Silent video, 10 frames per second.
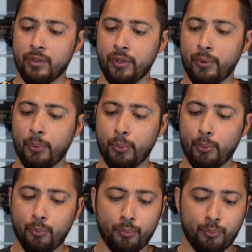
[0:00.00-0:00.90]

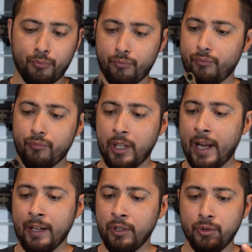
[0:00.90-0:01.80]
So
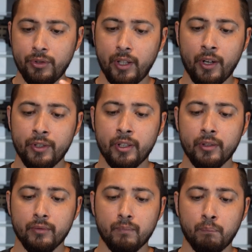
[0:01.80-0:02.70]
yeah, usually
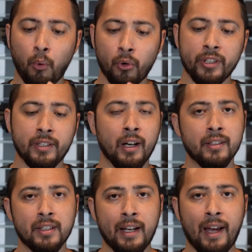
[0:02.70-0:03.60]
other ported
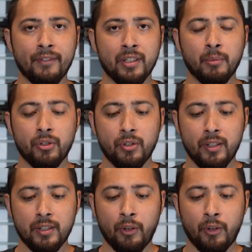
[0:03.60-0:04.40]
guns that I have similar to this,